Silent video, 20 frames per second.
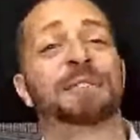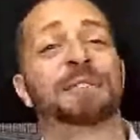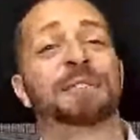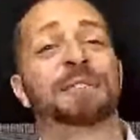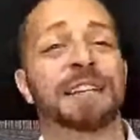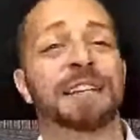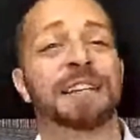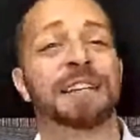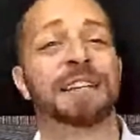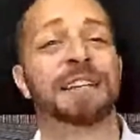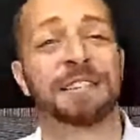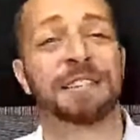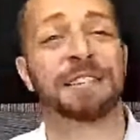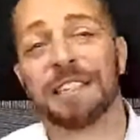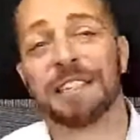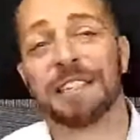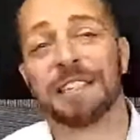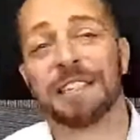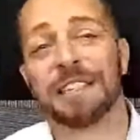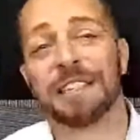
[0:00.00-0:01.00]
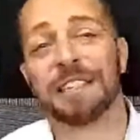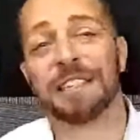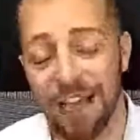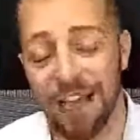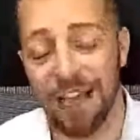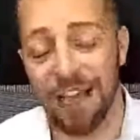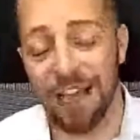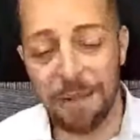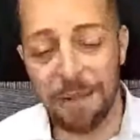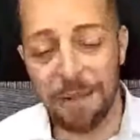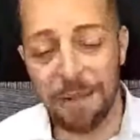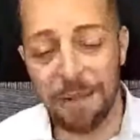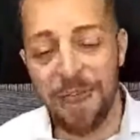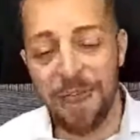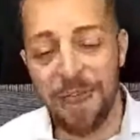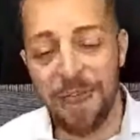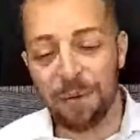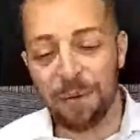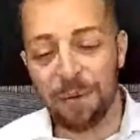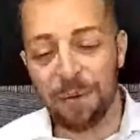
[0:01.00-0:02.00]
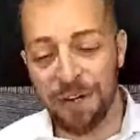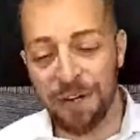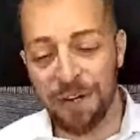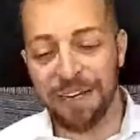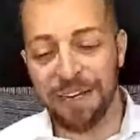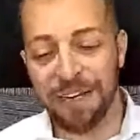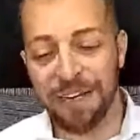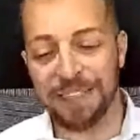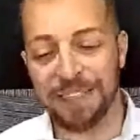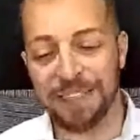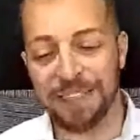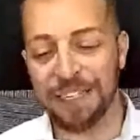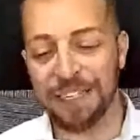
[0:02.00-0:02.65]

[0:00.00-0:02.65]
Is this righteous? Is it not? we're going to